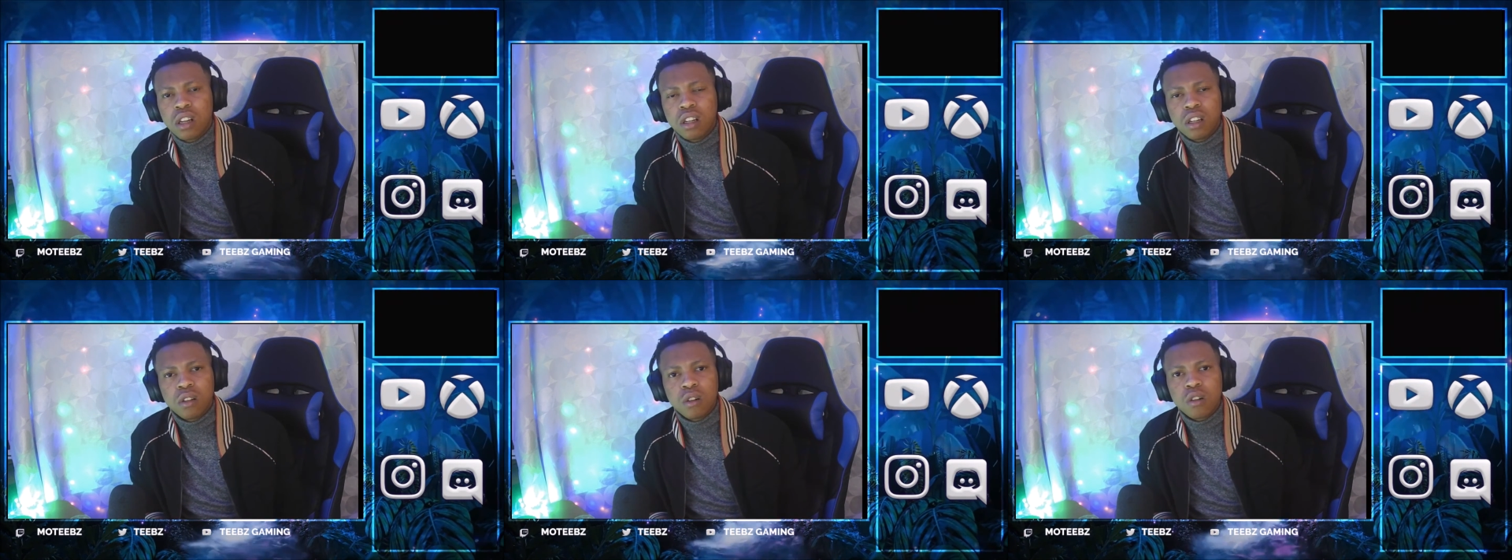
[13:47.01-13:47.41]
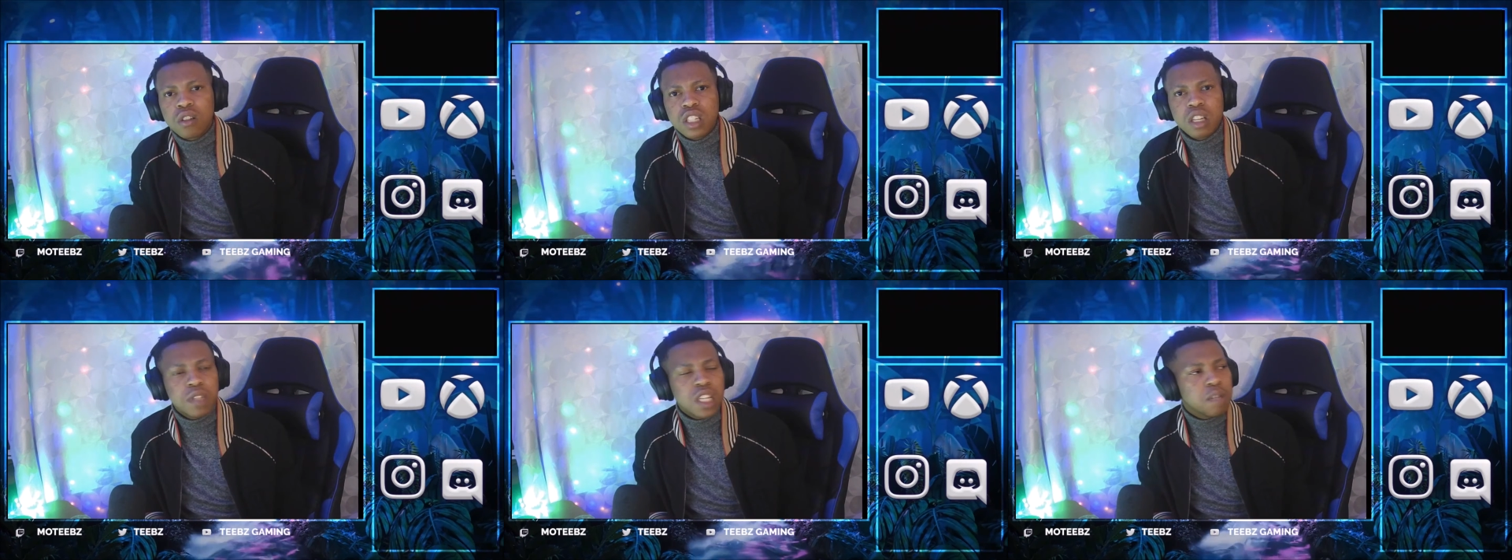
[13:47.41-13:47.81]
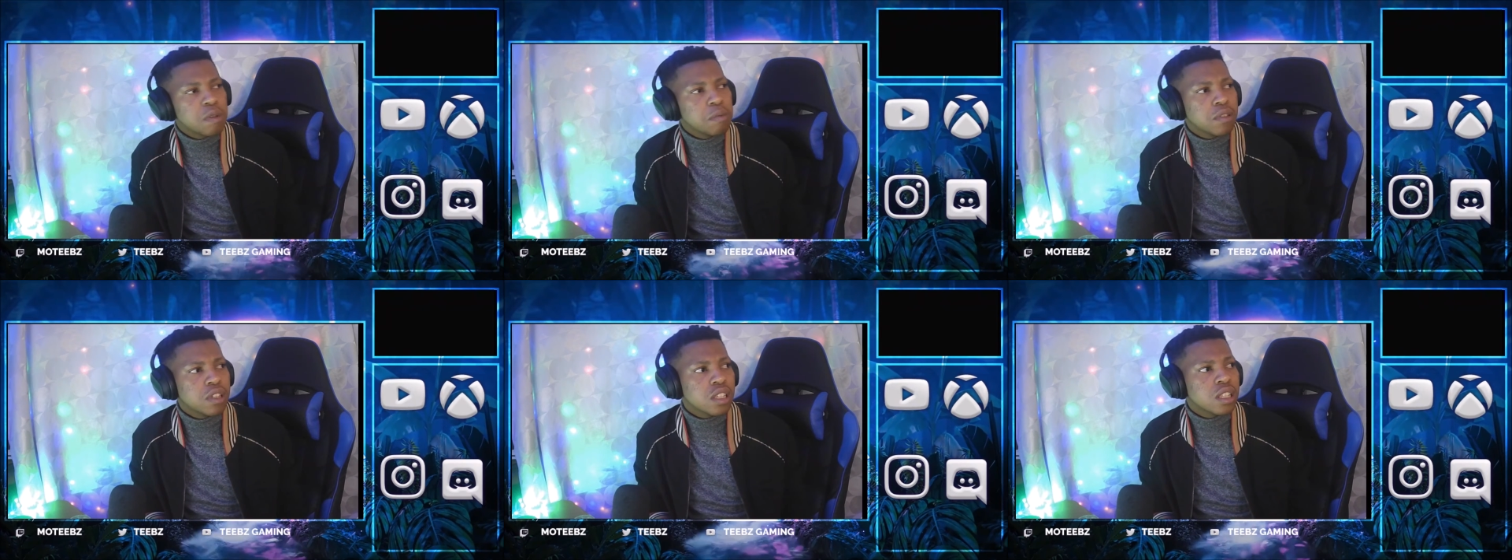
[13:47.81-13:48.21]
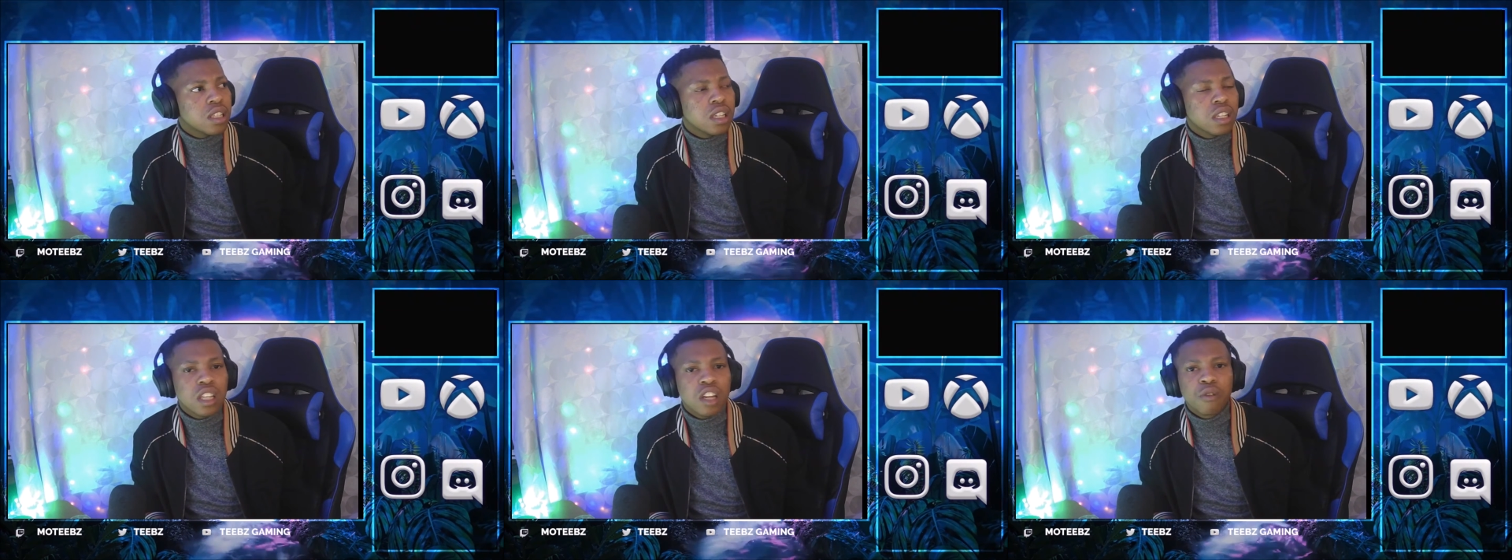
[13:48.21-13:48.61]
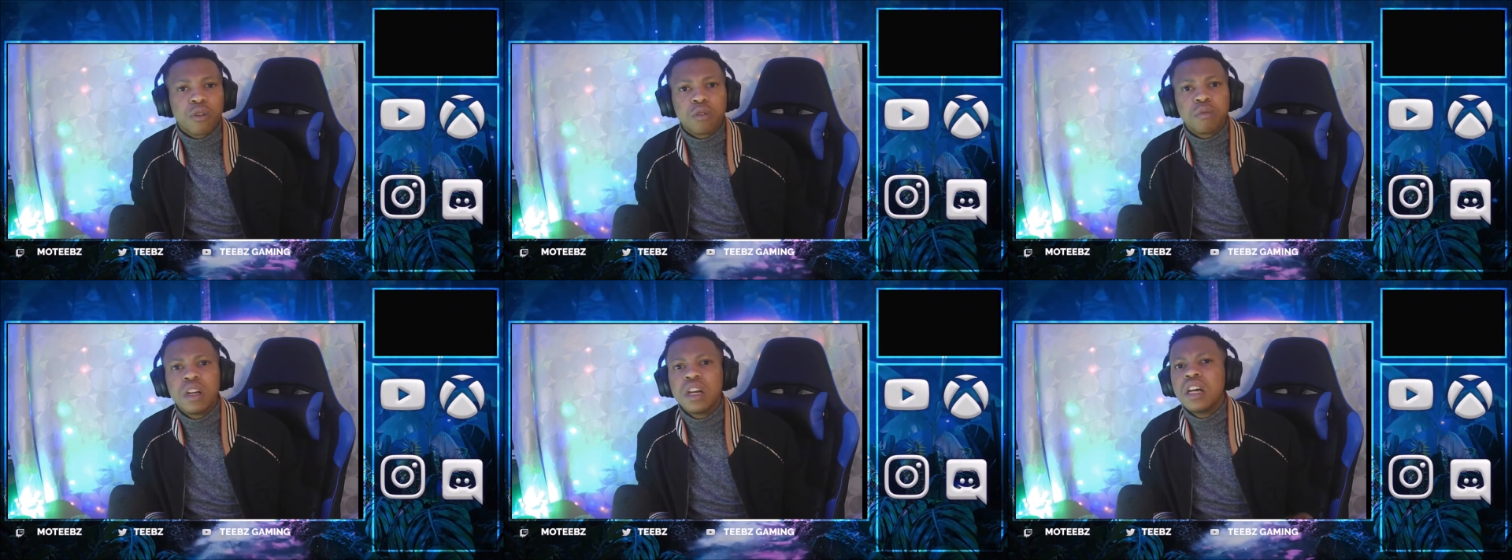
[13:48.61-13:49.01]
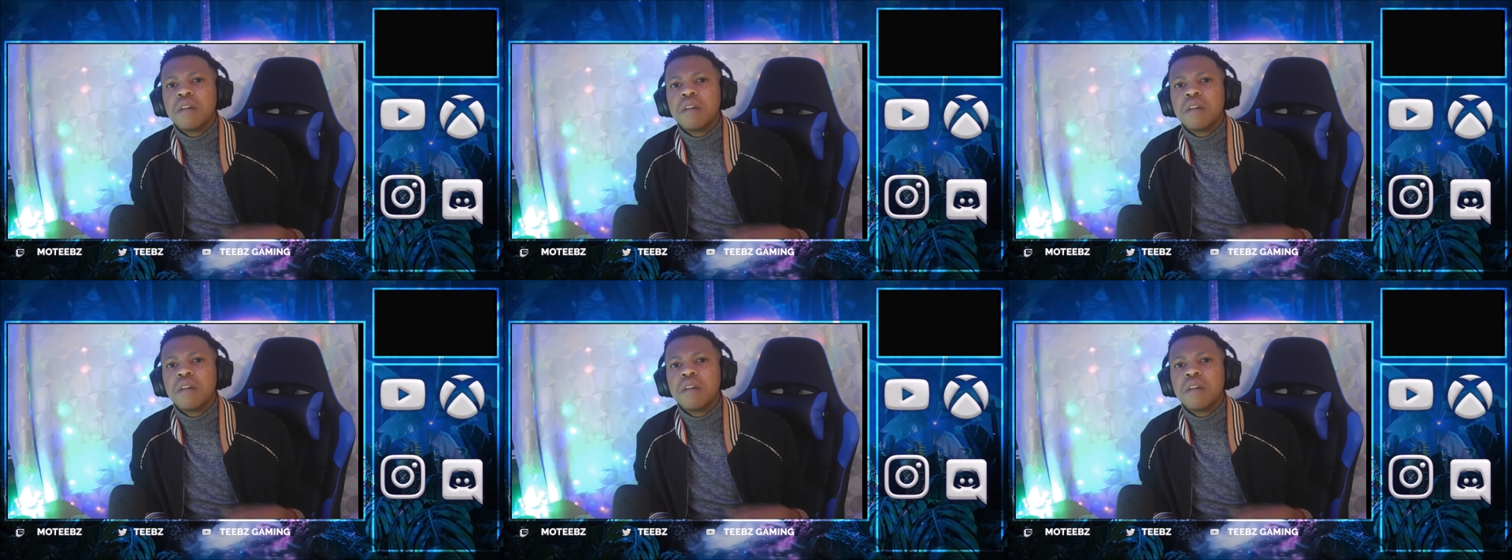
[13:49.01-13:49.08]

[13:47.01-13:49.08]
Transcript: you know, because sometimes people just sit in their room,